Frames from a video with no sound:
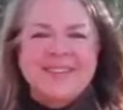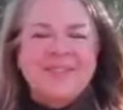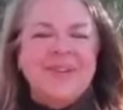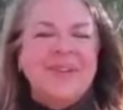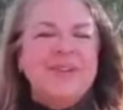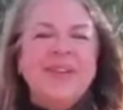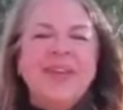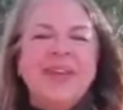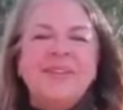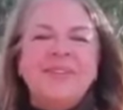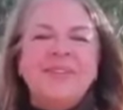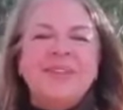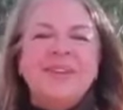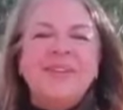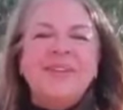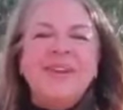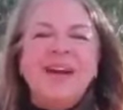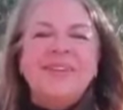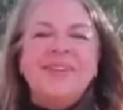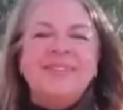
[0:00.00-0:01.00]
We don't have to
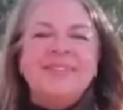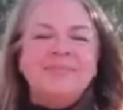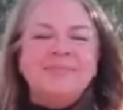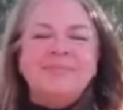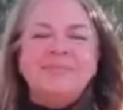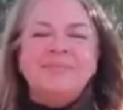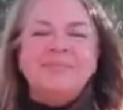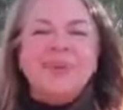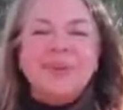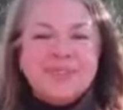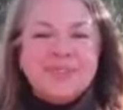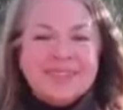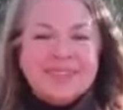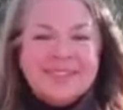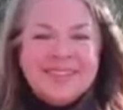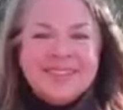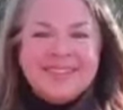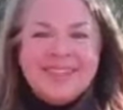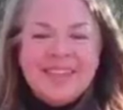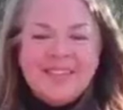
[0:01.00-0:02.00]
go out and
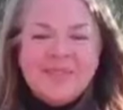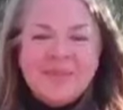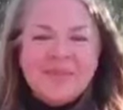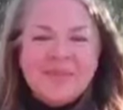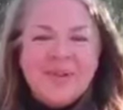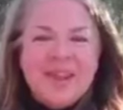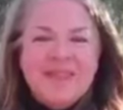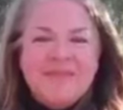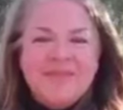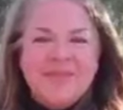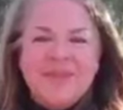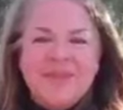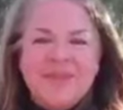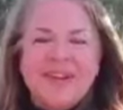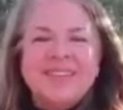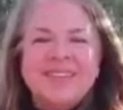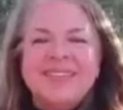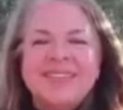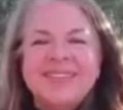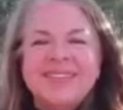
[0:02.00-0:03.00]
personally save the
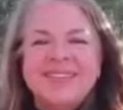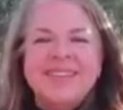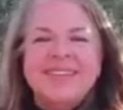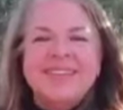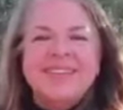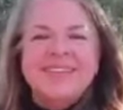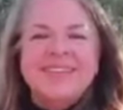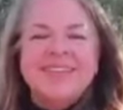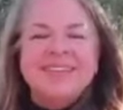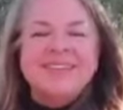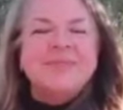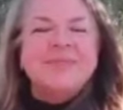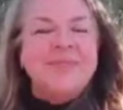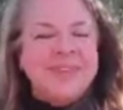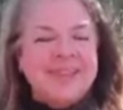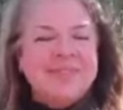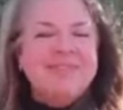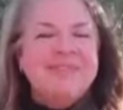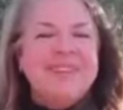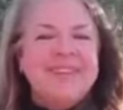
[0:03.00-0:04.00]
rainforest.
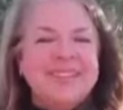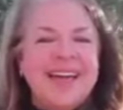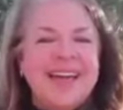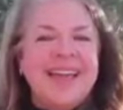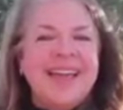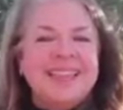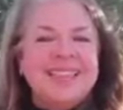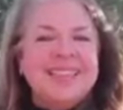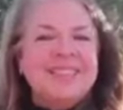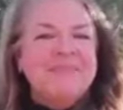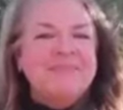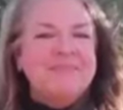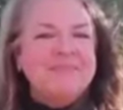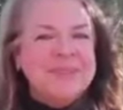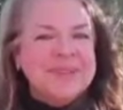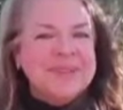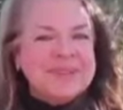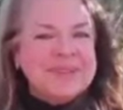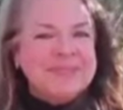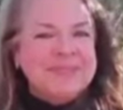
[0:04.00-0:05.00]
We can be like the
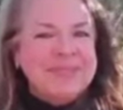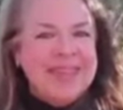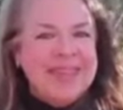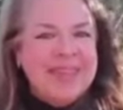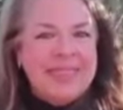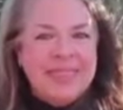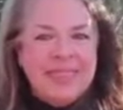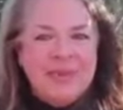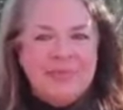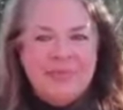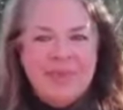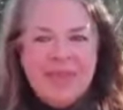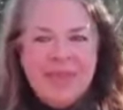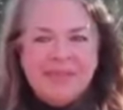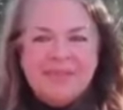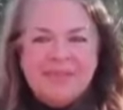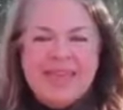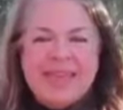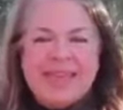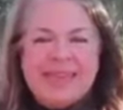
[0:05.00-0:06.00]
milkman, the
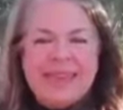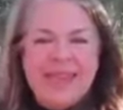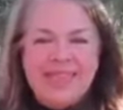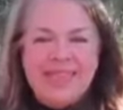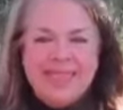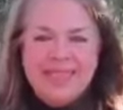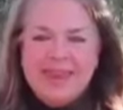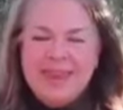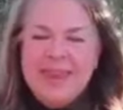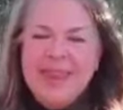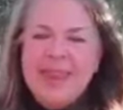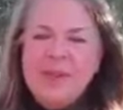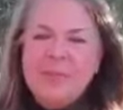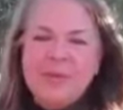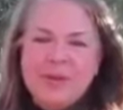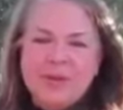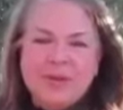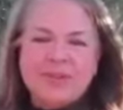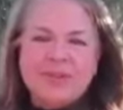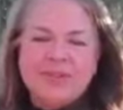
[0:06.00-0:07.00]
mailman, and the
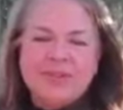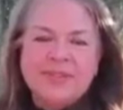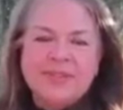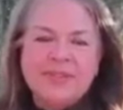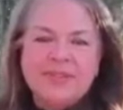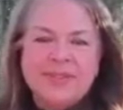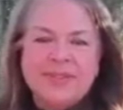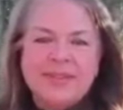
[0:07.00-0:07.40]
neighbors